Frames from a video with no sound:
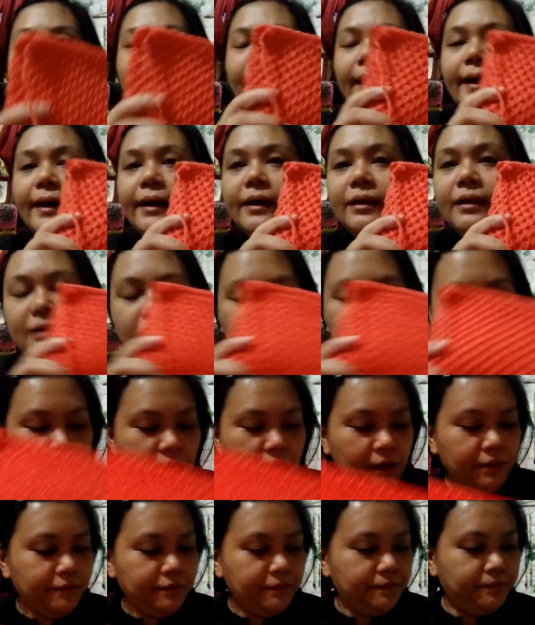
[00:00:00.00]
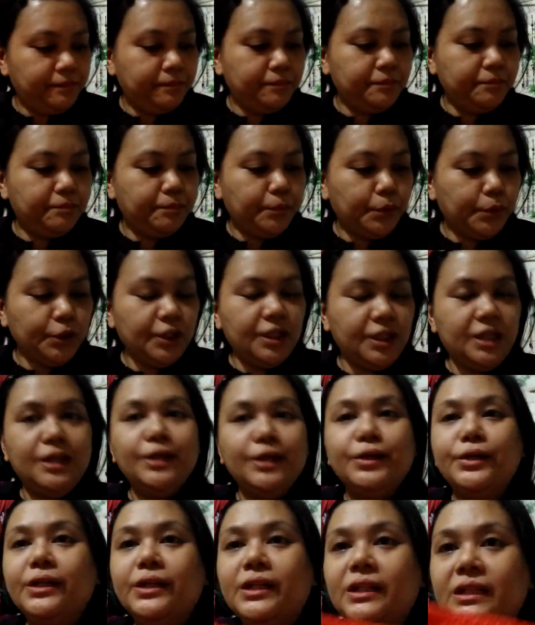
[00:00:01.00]
and I have put
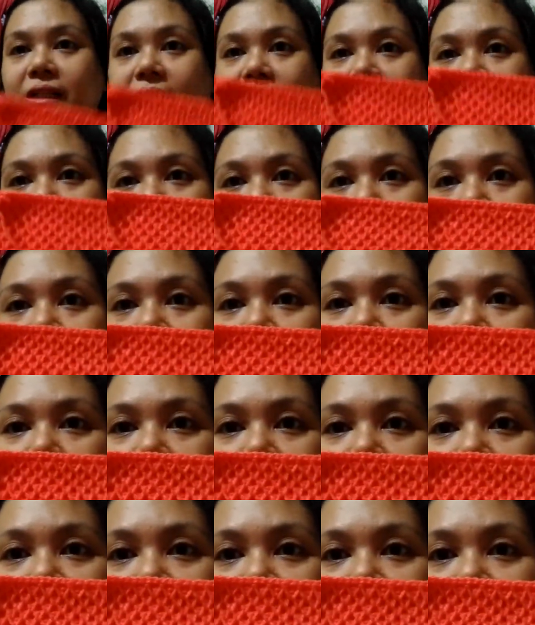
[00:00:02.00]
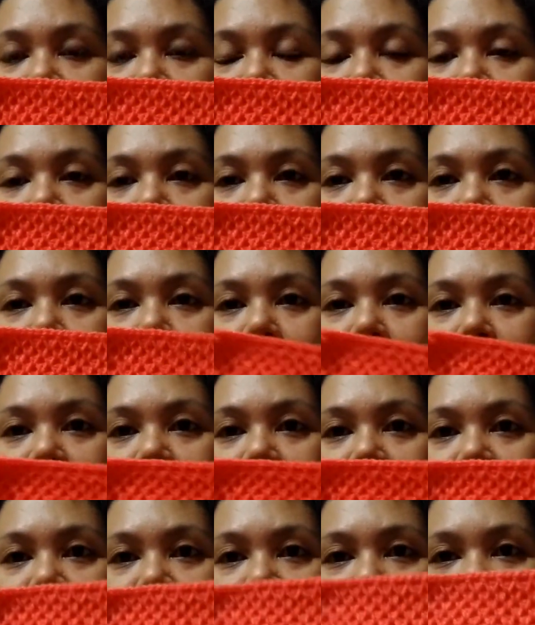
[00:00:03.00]
here that it can be reversible,
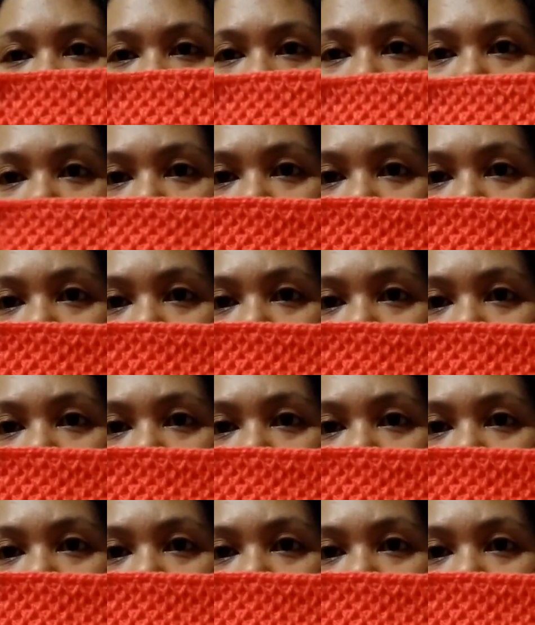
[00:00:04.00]
because as you see,